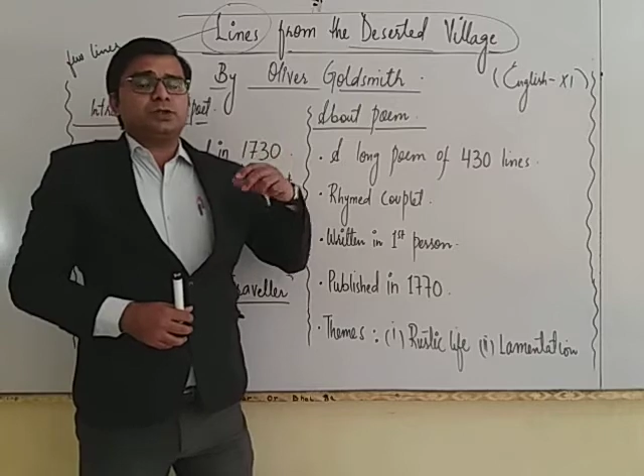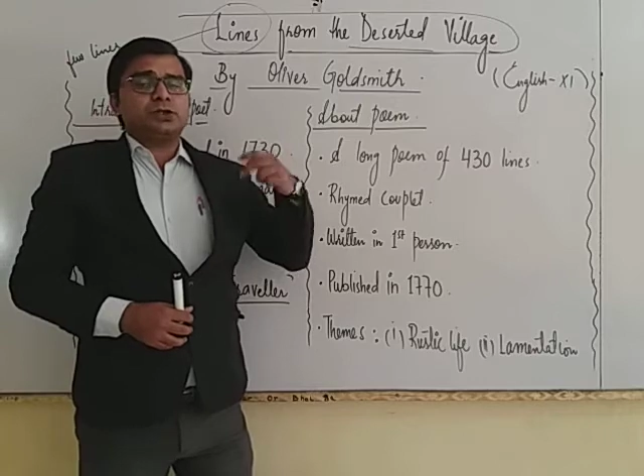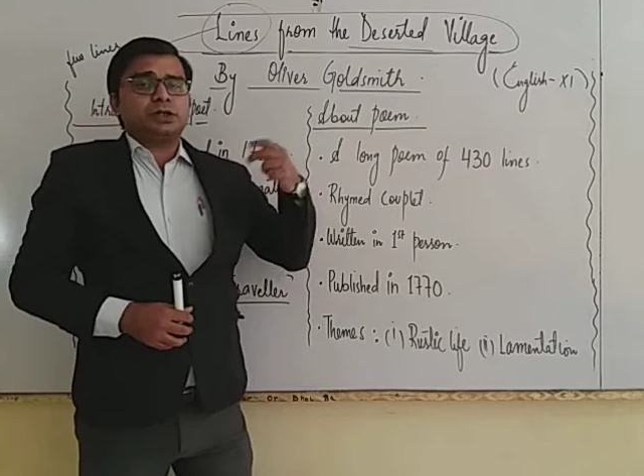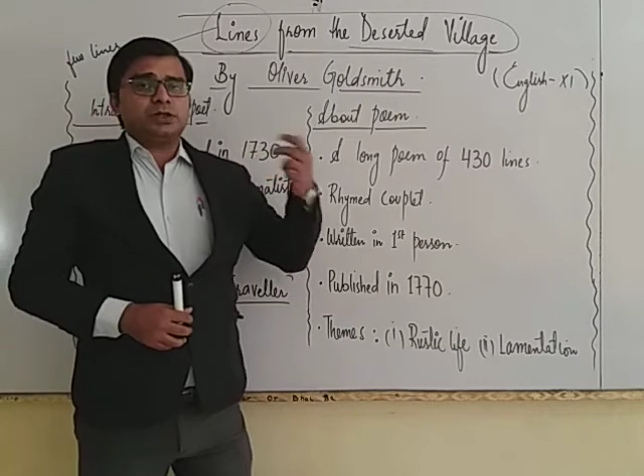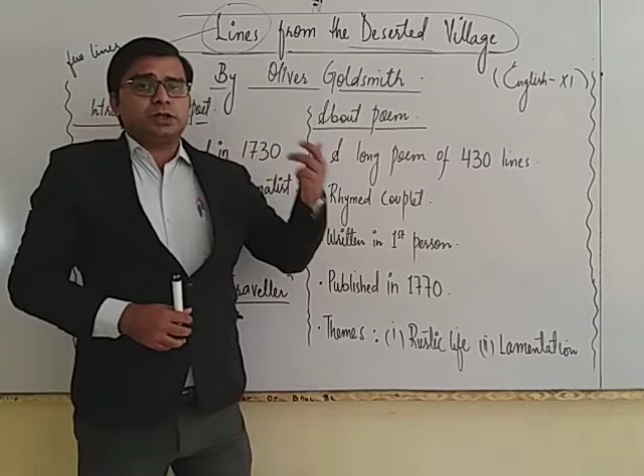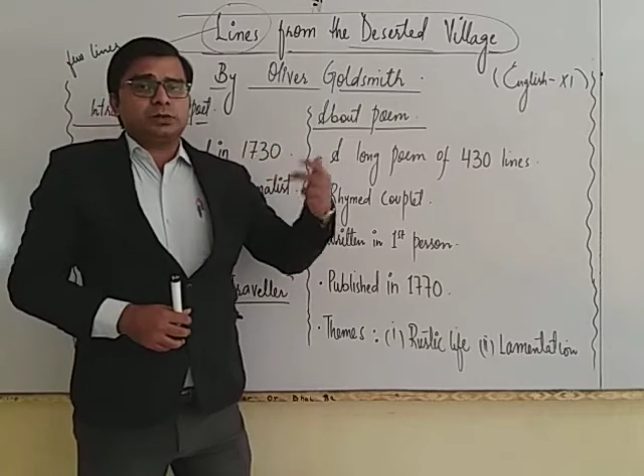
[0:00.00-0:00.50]

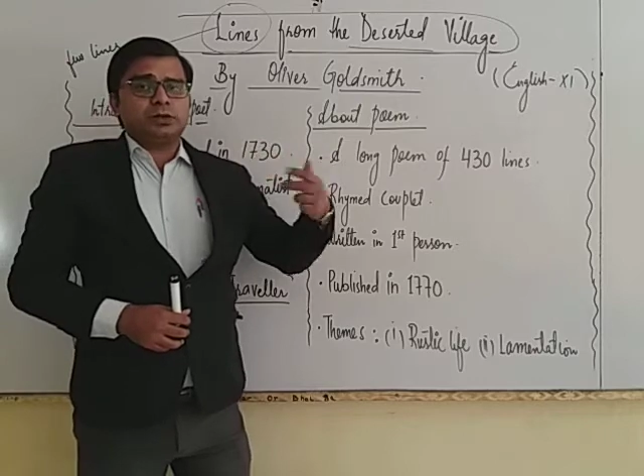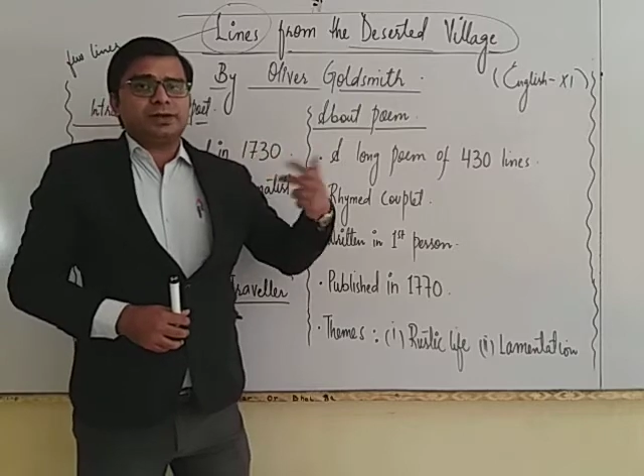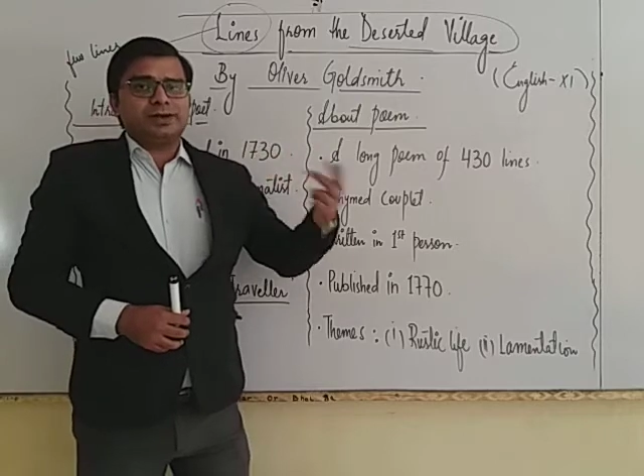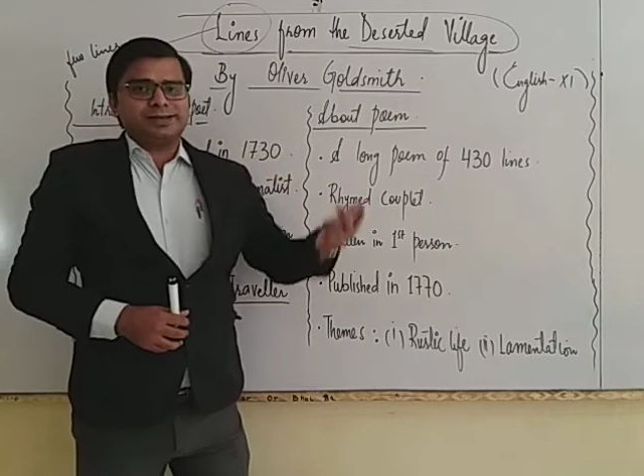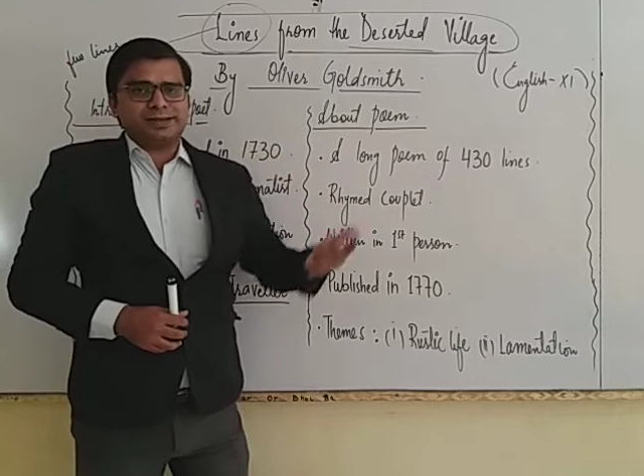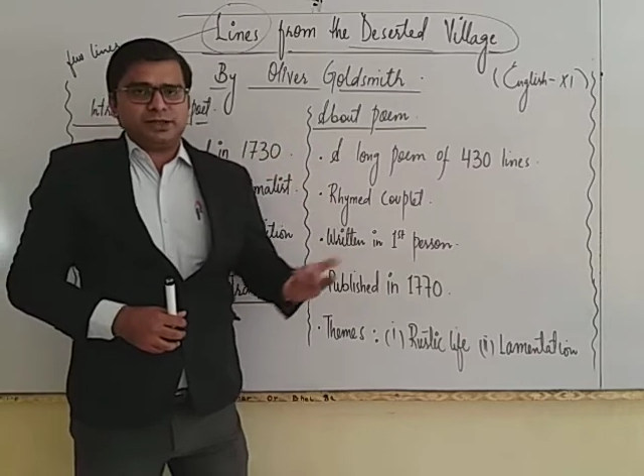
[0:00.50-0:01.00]
using the word
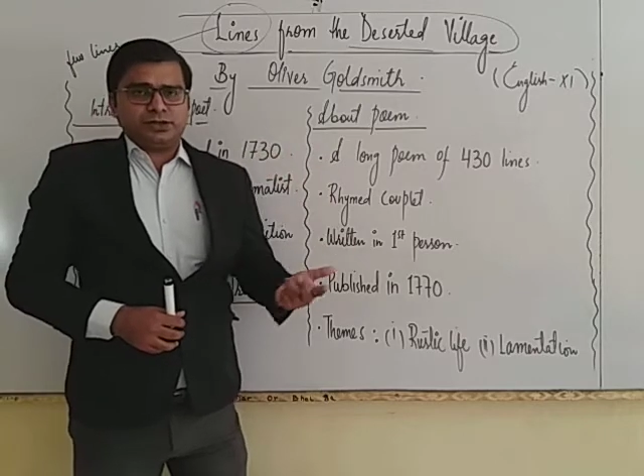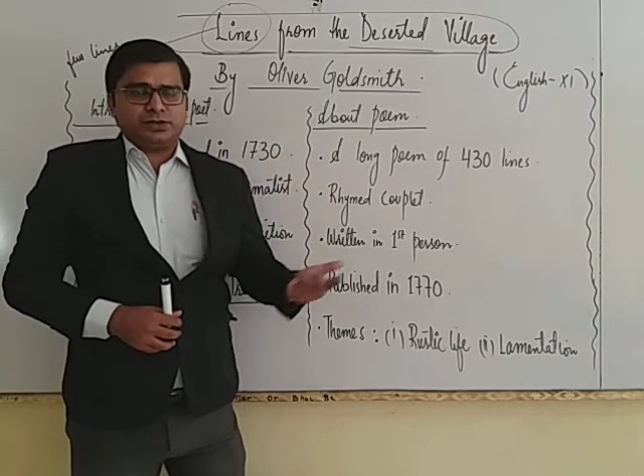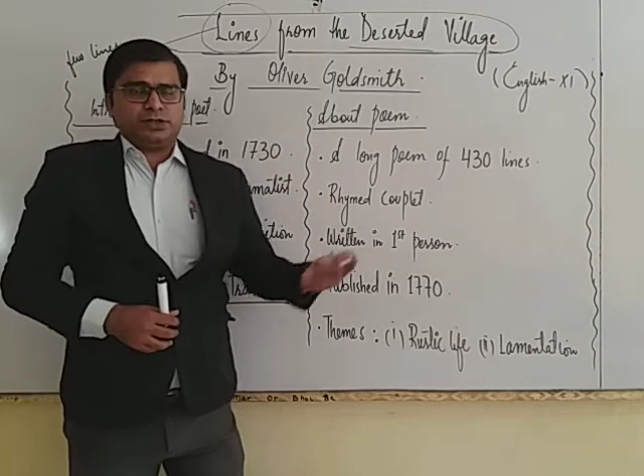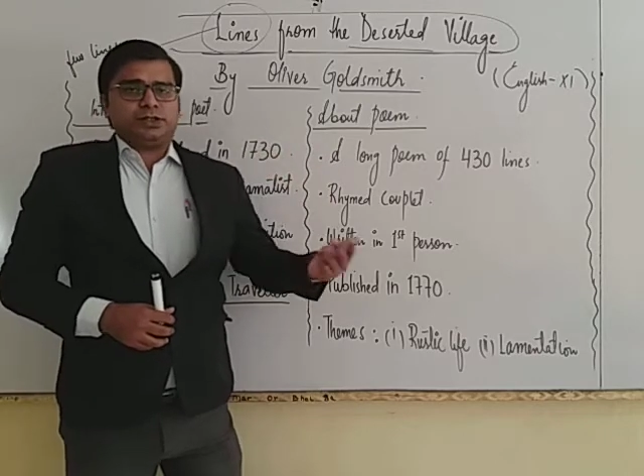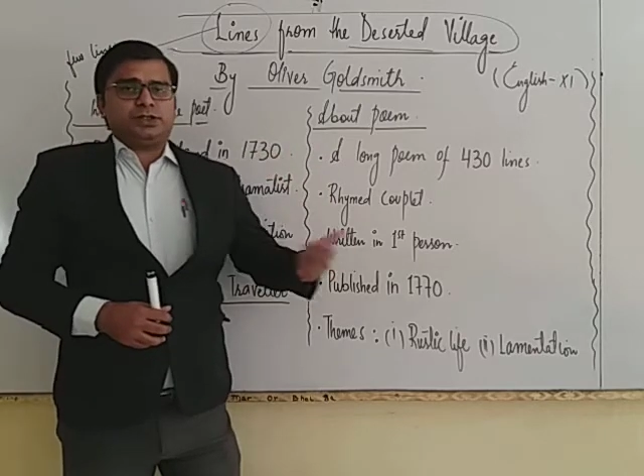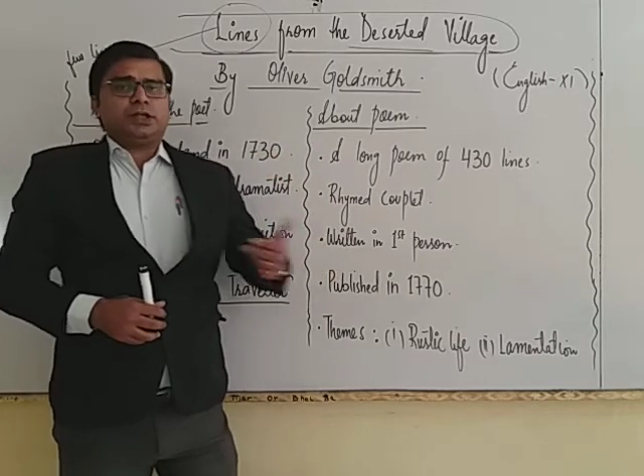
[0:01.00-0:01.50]

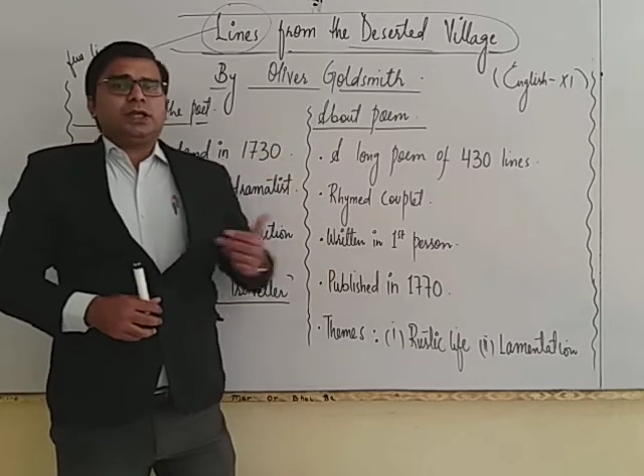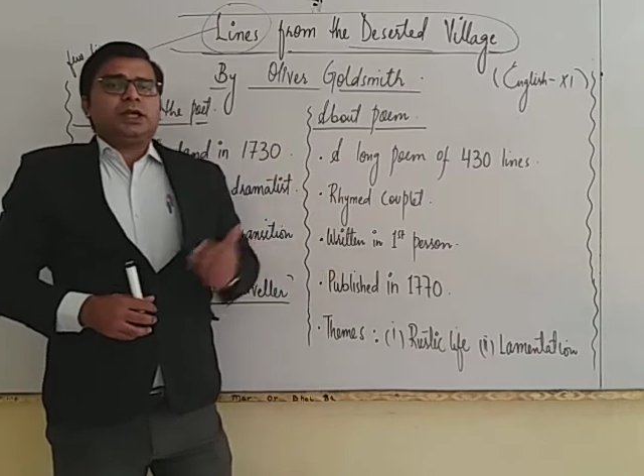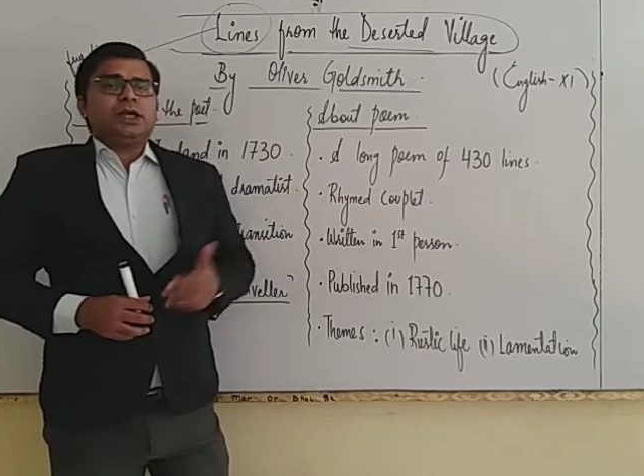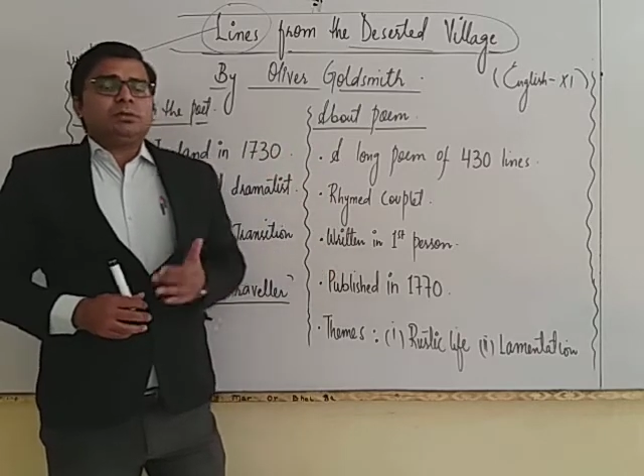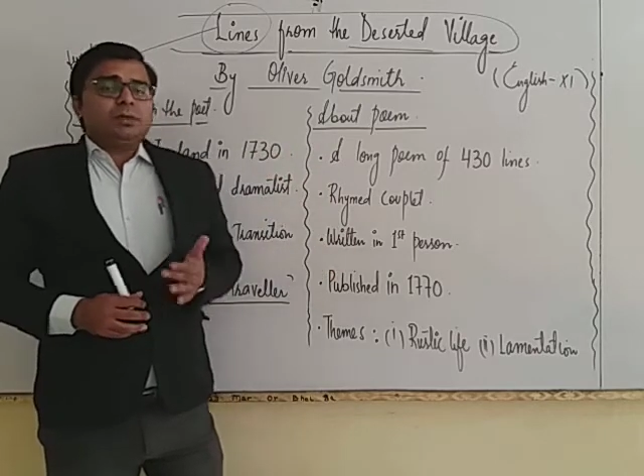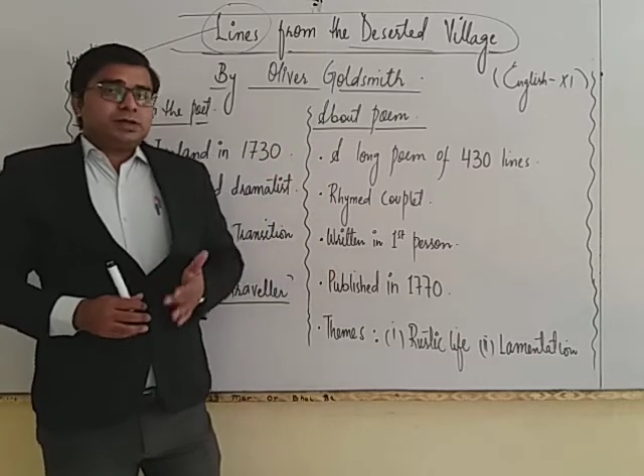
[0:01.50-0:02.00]
deserted.
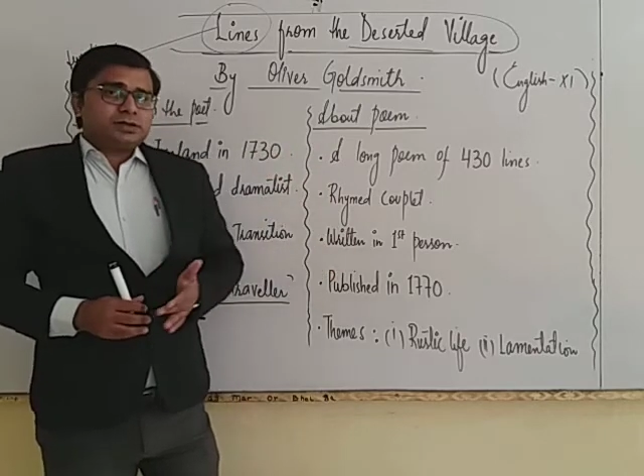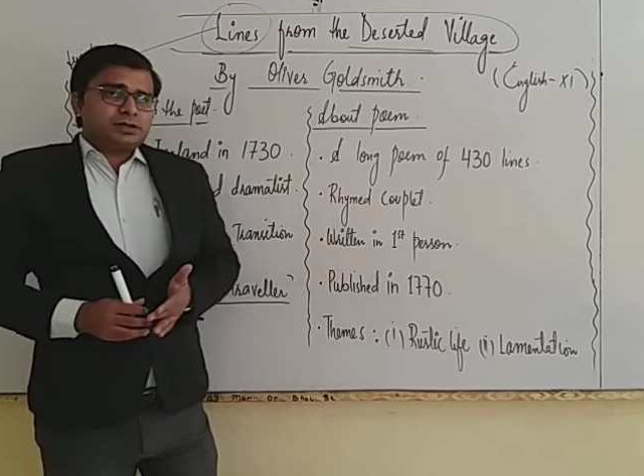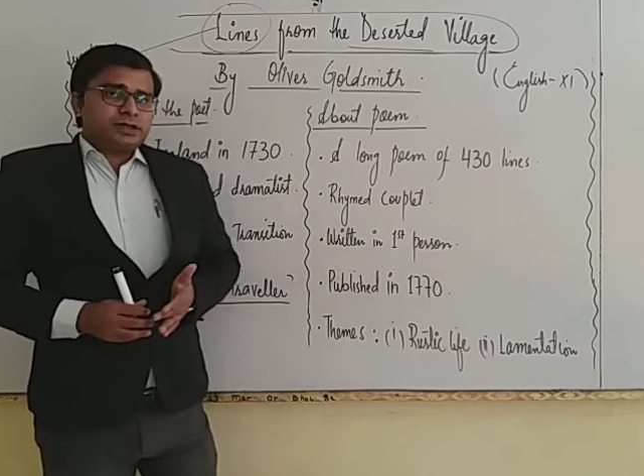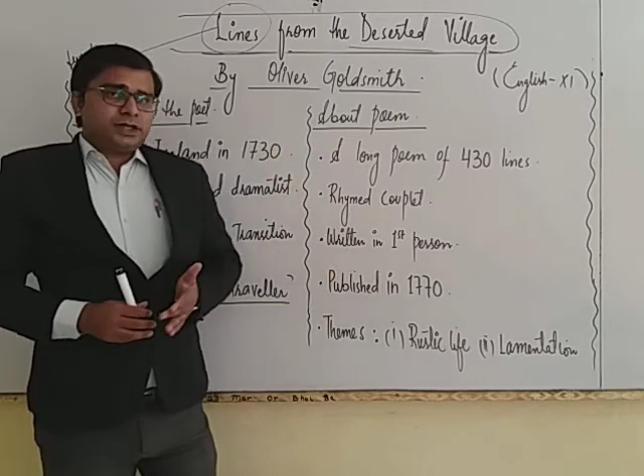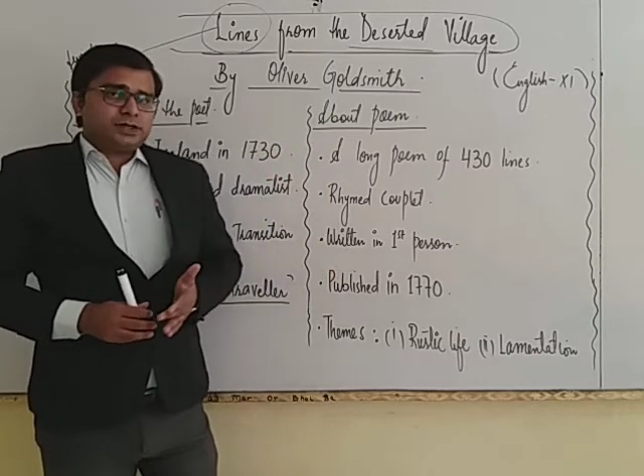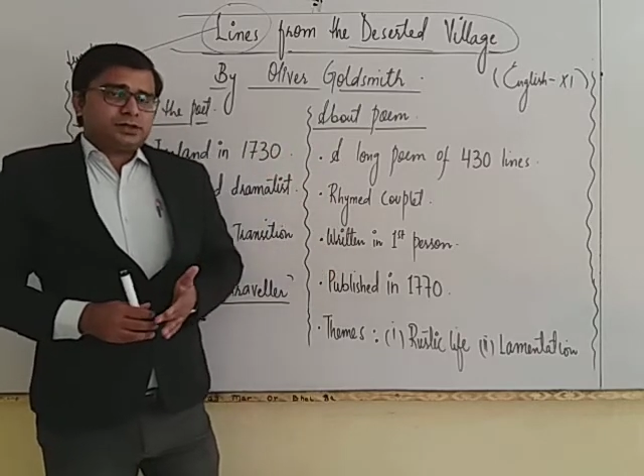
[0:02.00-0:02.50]
He means
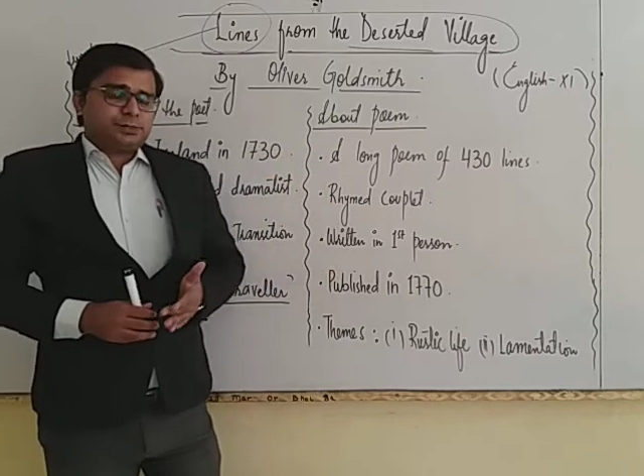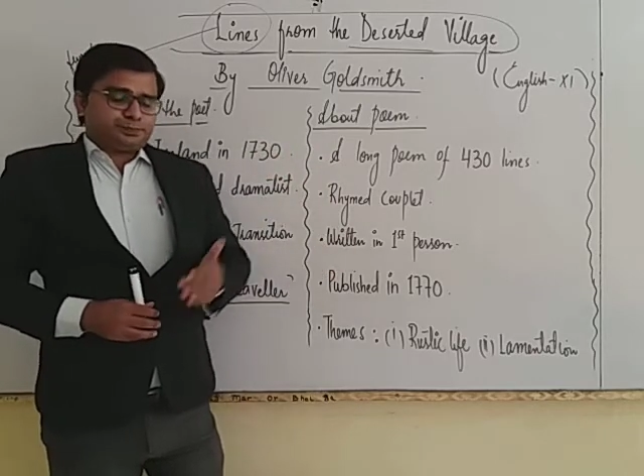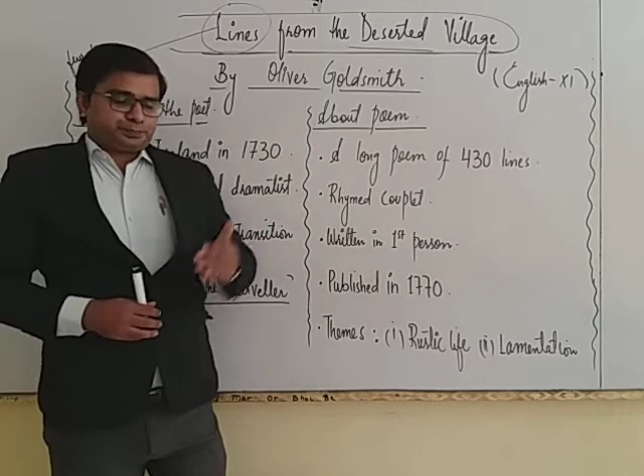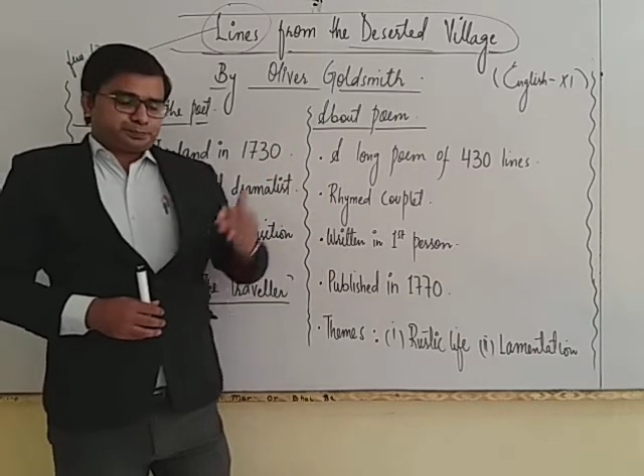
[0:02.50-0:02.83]
that